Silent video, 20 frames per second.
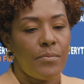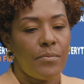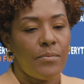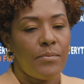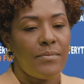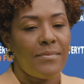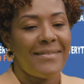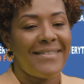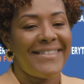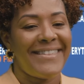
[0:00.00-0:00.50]

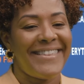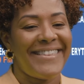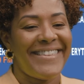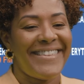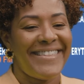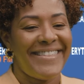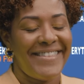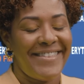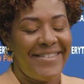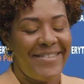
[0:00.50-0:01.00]

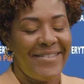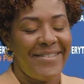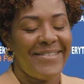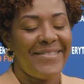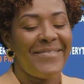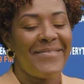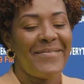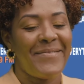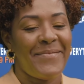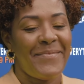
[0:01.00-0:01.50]
Duncan. And
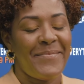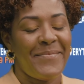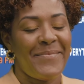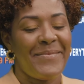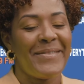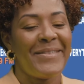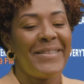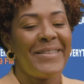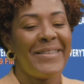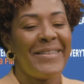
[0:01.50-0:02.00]
I get
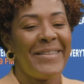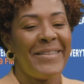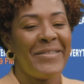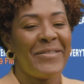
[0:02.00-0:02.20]
mixed up with the two.